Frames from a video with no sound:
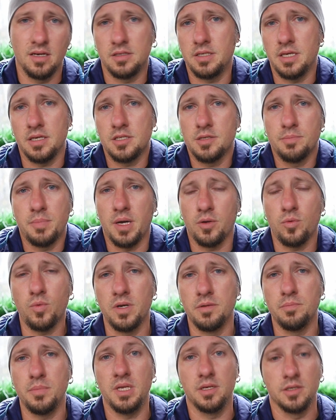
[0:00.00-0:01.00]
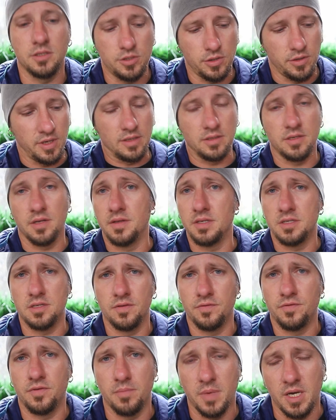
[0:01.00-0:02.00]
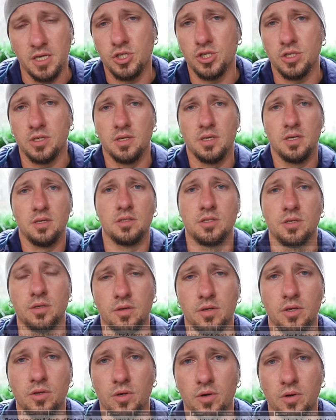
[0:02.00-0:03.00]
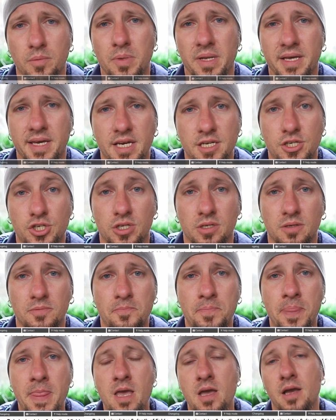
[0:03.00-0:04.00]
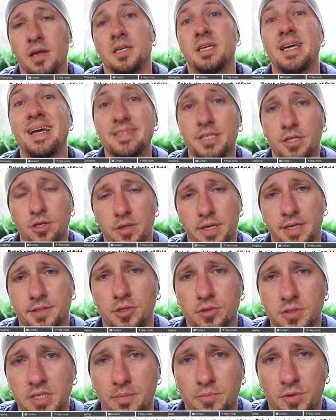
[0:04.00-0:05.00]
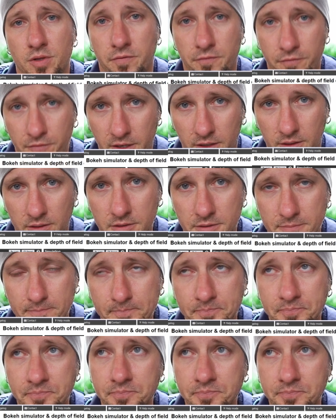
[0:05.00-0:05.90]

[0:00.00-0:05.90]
It takes about 1 minute to enter this information into, application and calculate your depth of field.